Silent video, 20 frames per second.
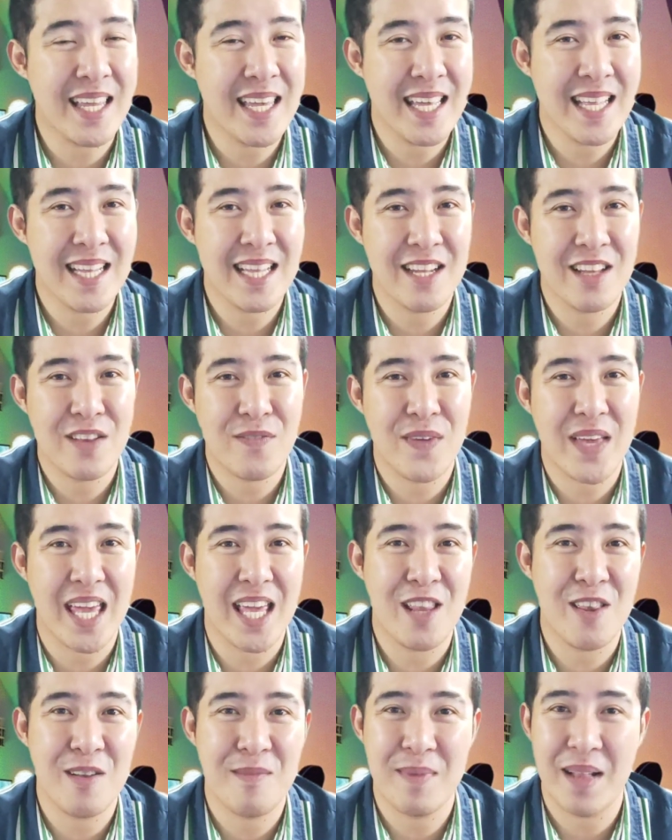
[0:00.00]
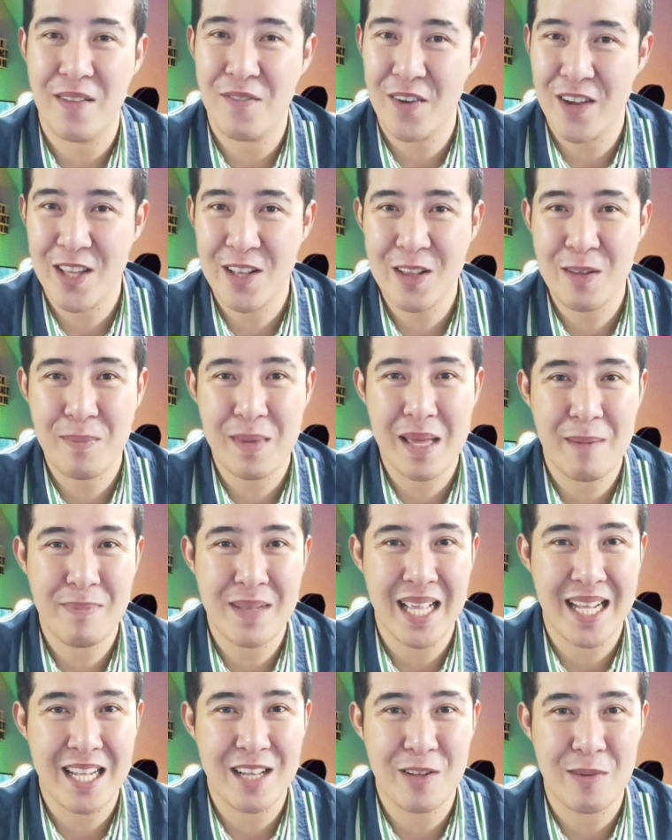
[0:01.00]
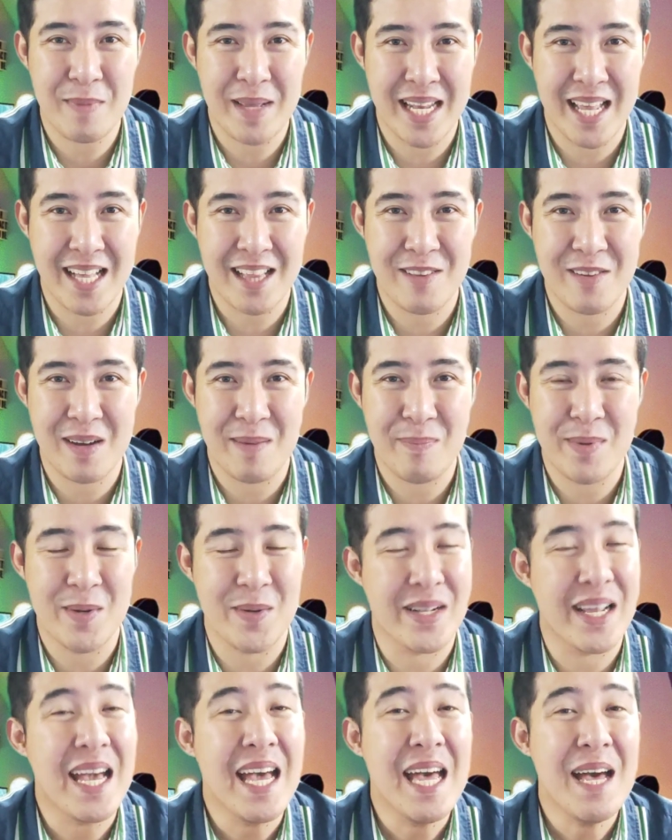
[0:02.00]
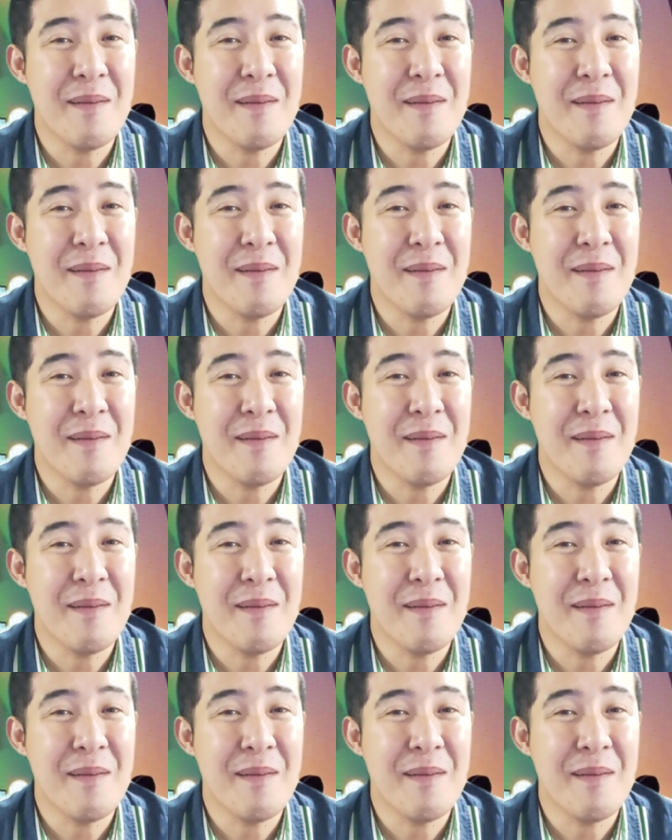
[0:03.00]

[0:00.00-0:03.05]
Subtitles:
hit the notification bell for you to updated on my next new upload.